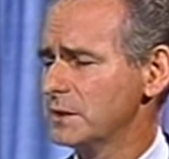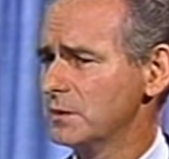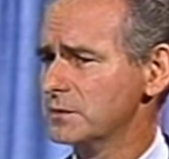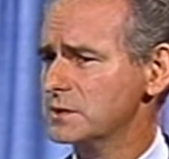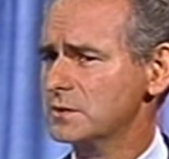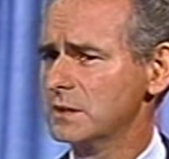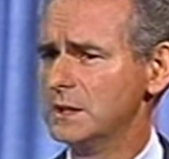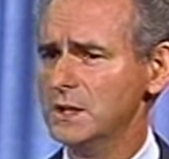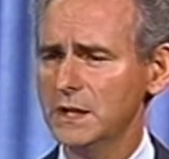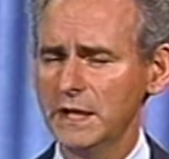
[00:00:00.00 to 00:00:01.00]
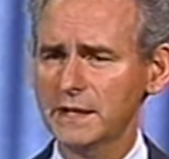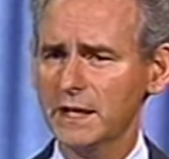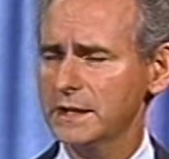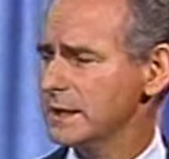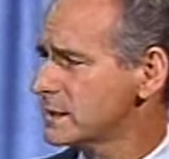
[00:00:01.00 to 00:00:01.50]
you know,
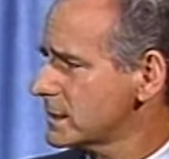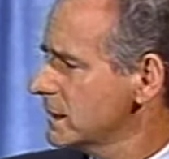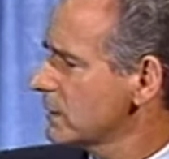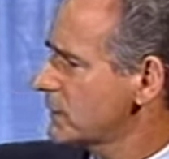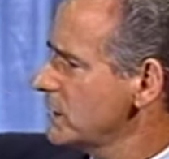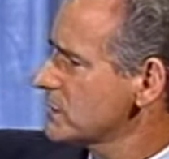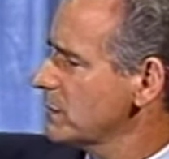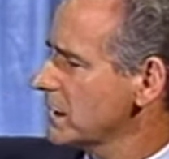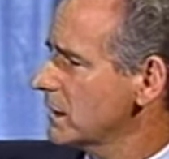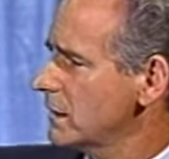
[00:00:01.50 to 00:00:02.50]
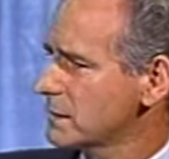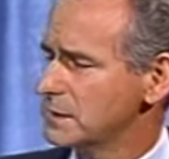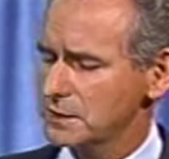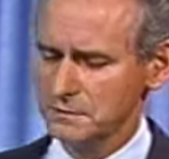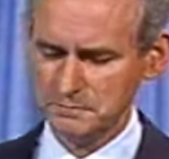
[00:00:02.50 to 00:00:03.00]
and, and I'd see the thieves in my garden, you know.